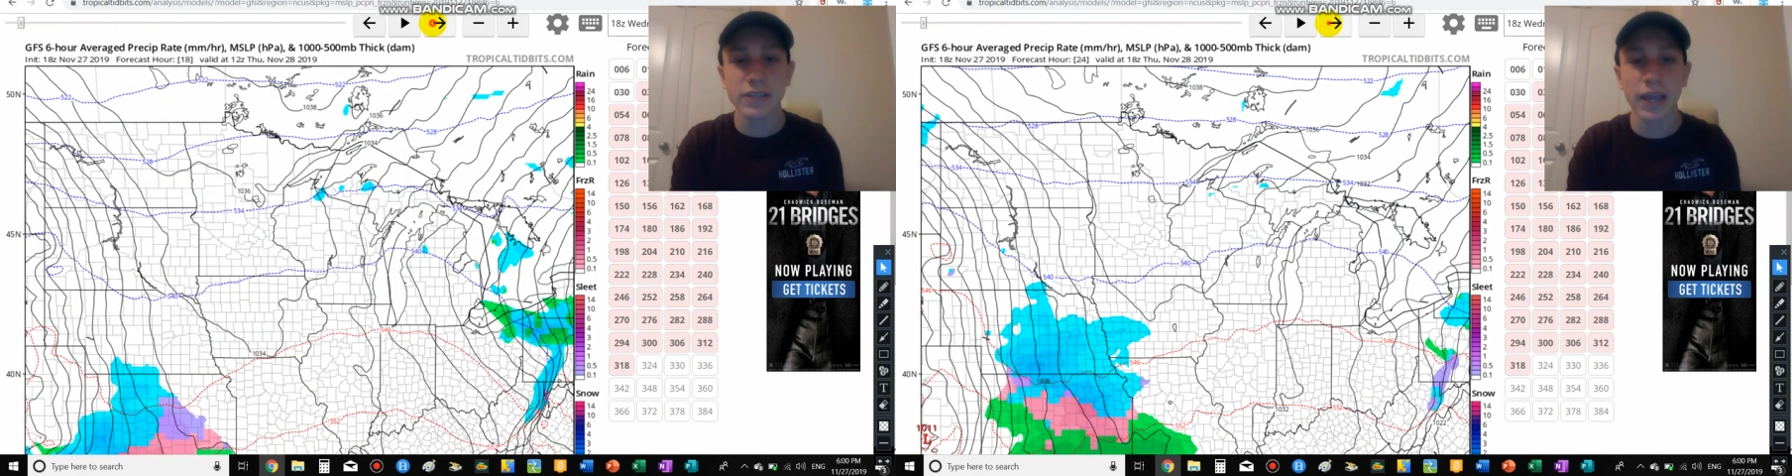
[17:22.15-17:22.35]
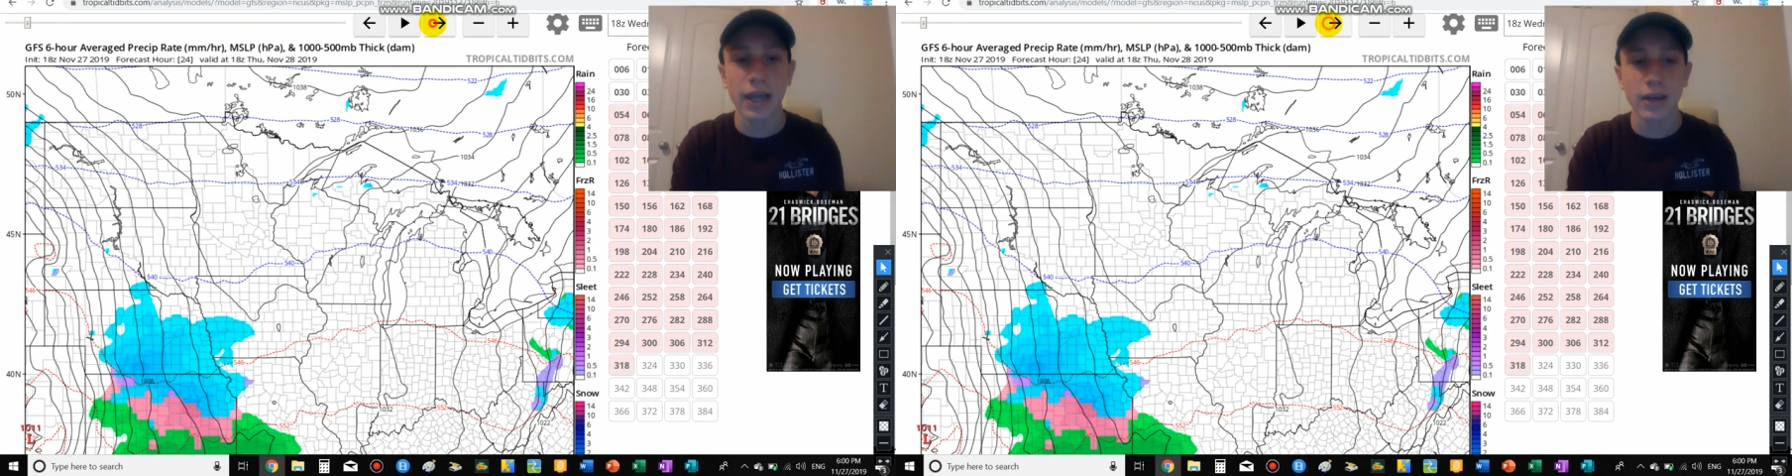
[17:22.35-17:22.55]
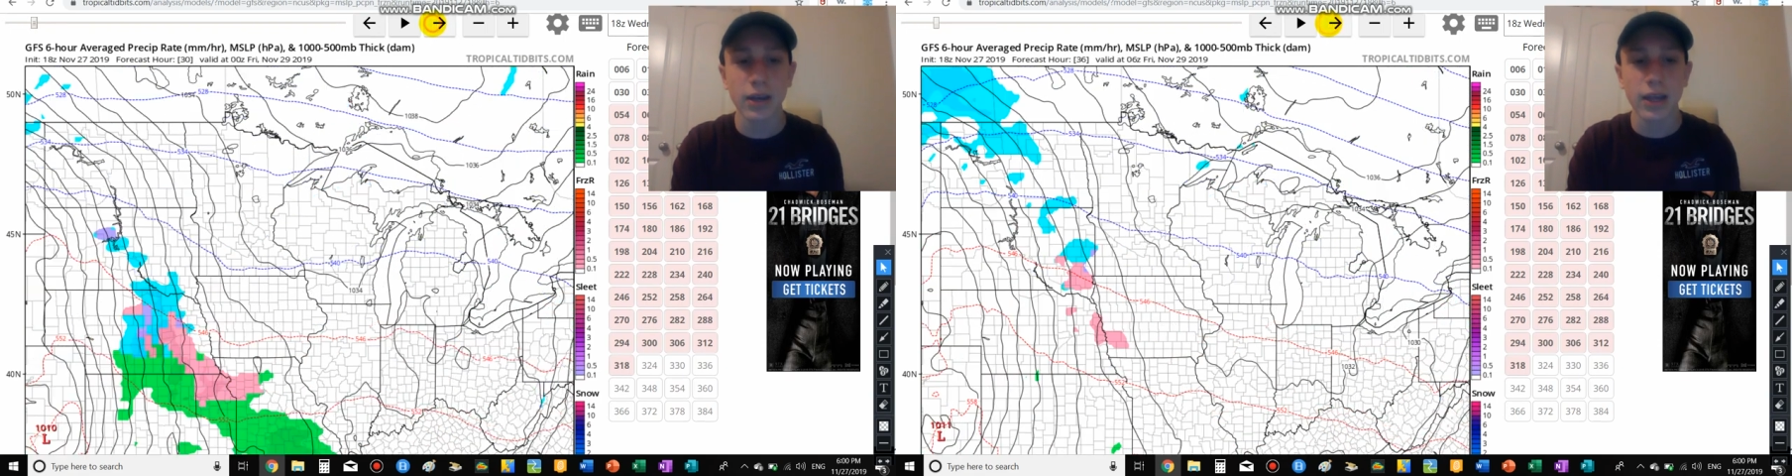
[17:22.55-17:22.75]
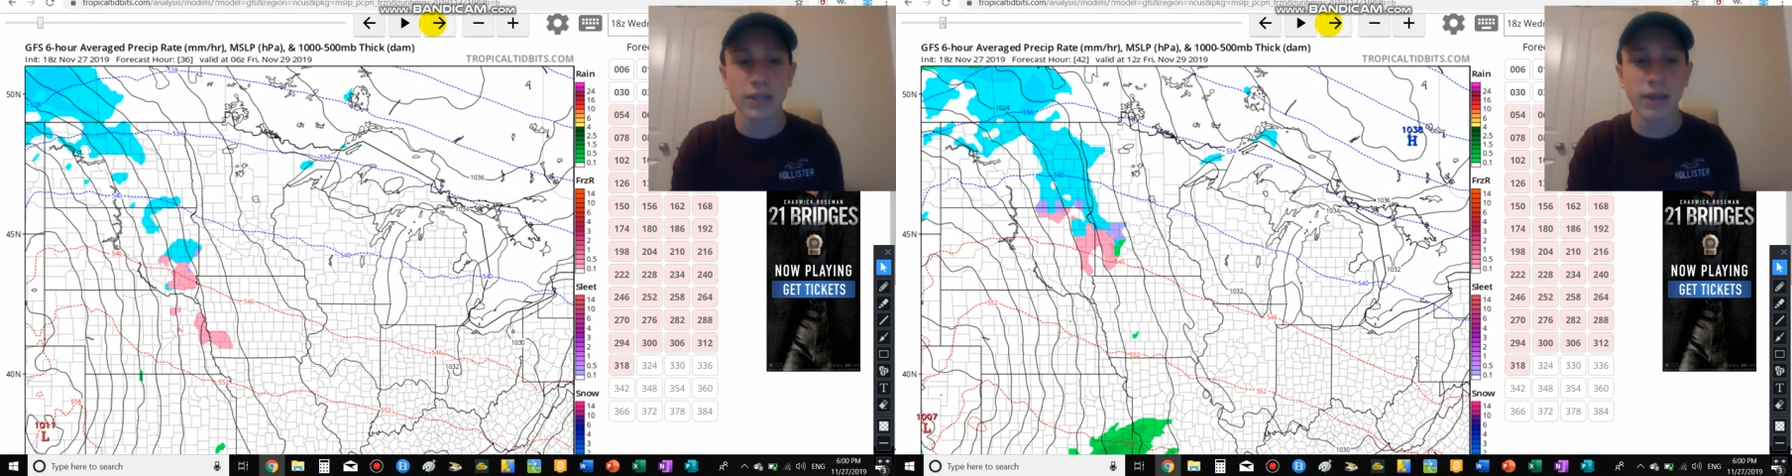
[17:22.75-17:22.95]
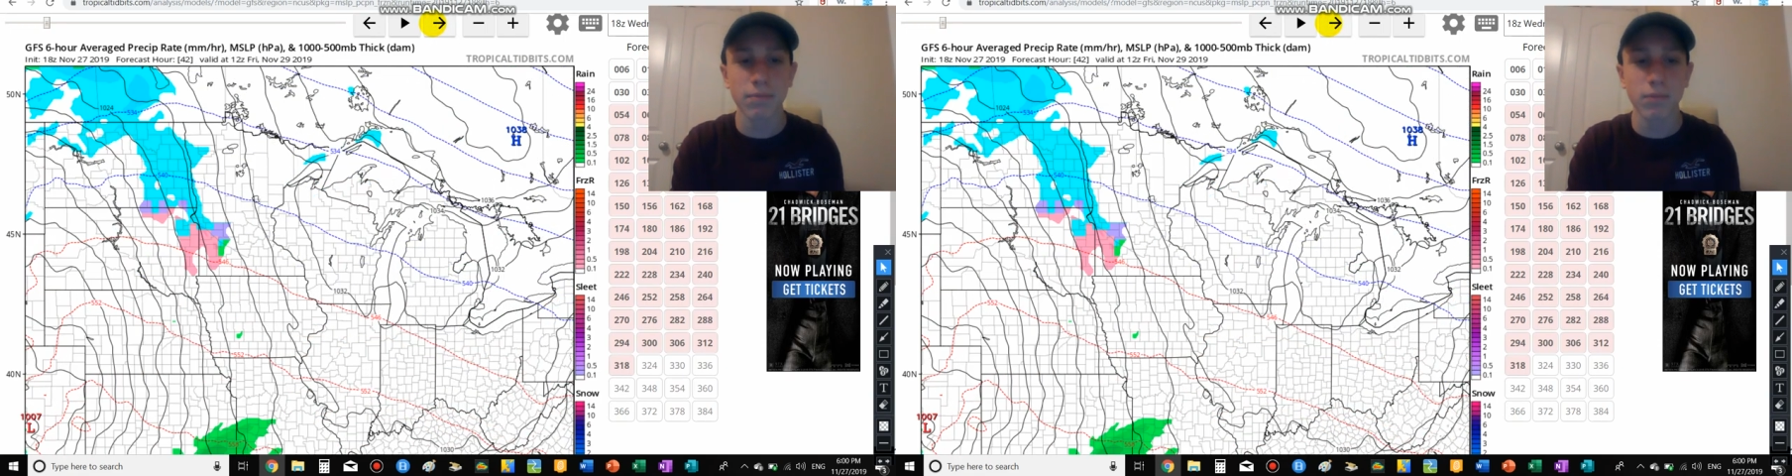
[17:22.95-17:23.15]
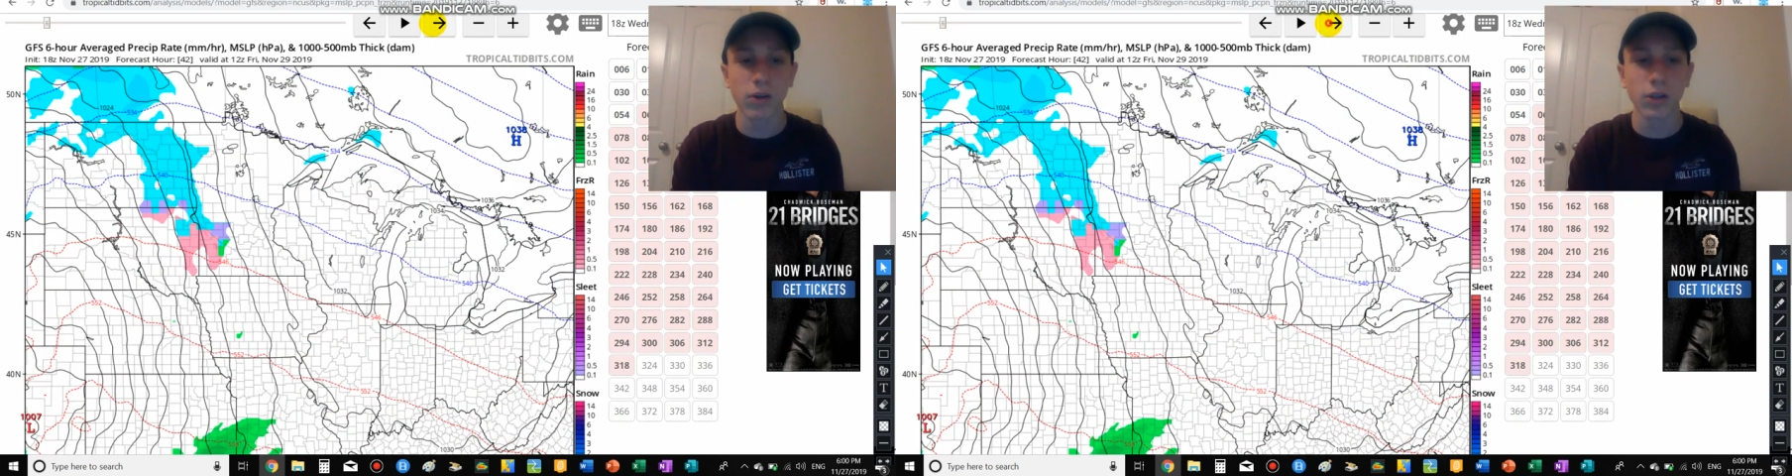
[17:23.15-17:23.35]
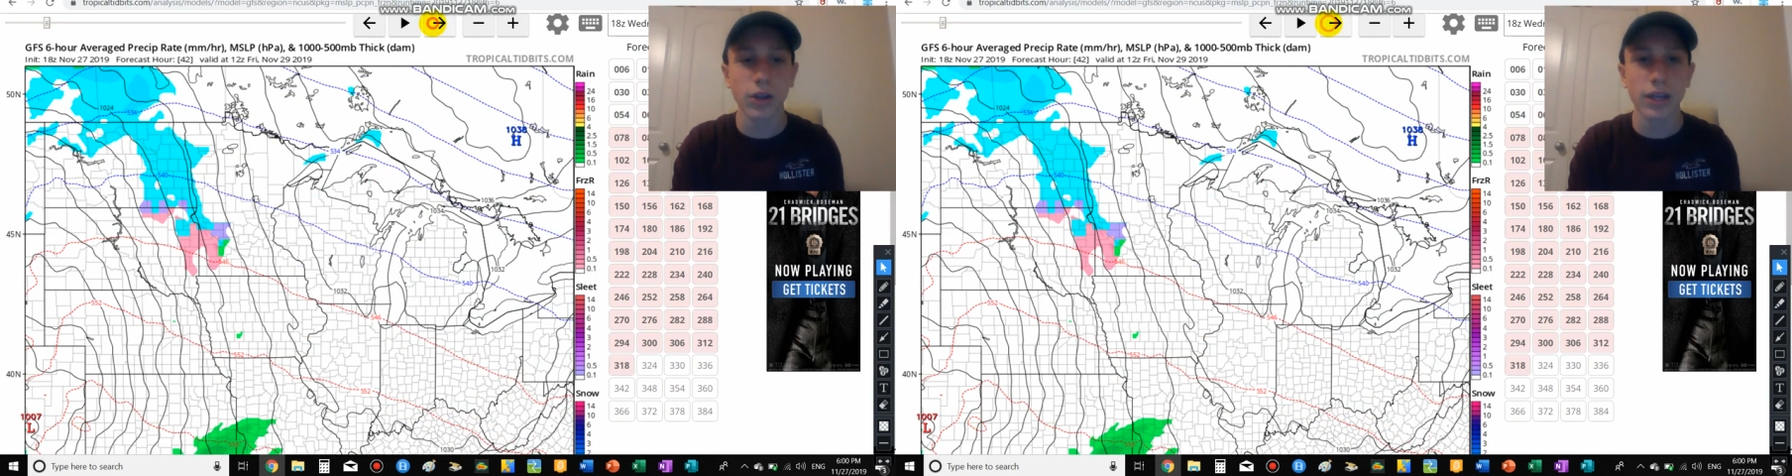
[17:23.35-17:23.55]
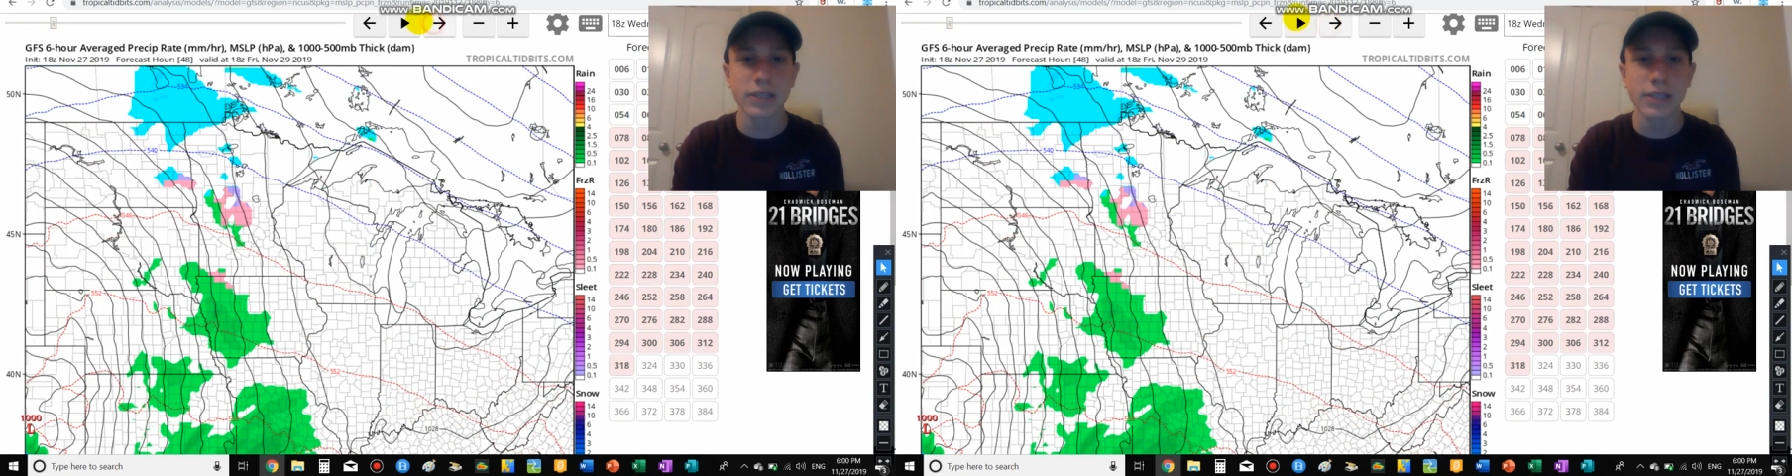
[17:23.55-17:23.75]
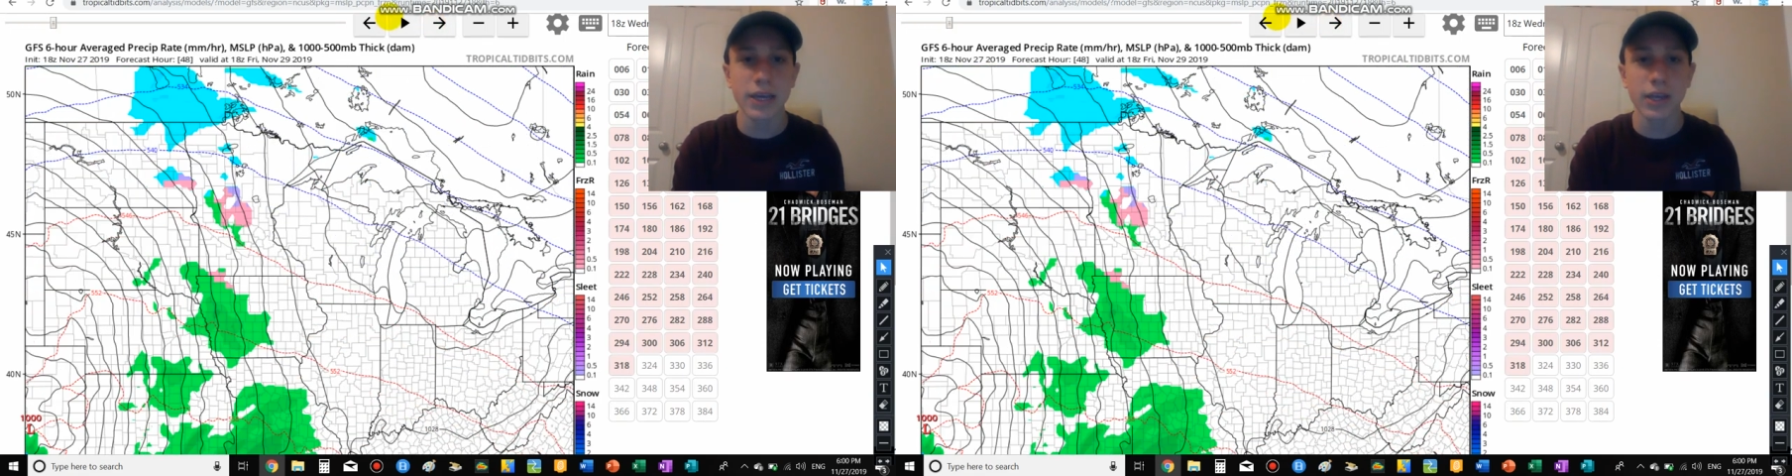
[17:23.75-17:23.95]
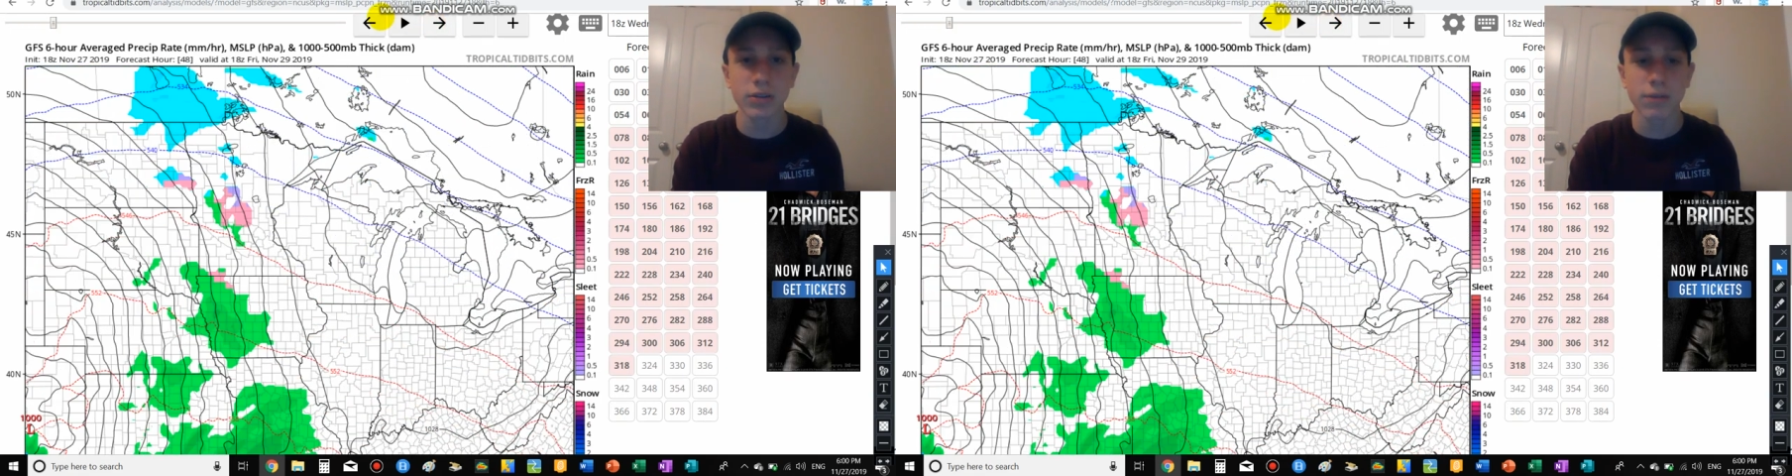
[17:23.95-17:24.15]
except we're going to look at Ezekiel as it moves through